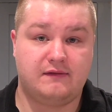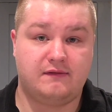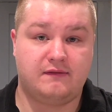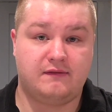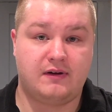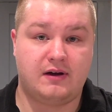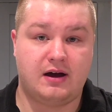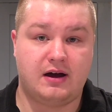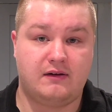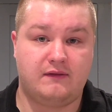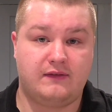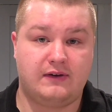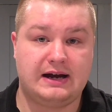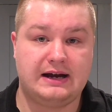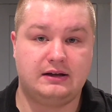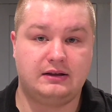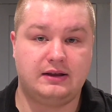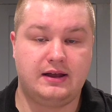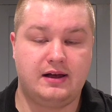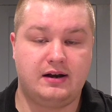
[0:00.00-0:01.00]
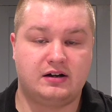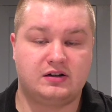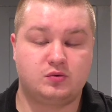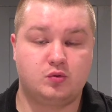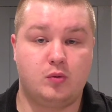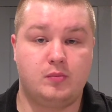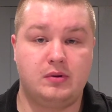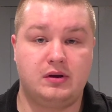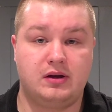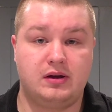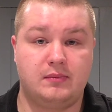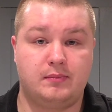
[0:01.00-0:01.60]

violators will be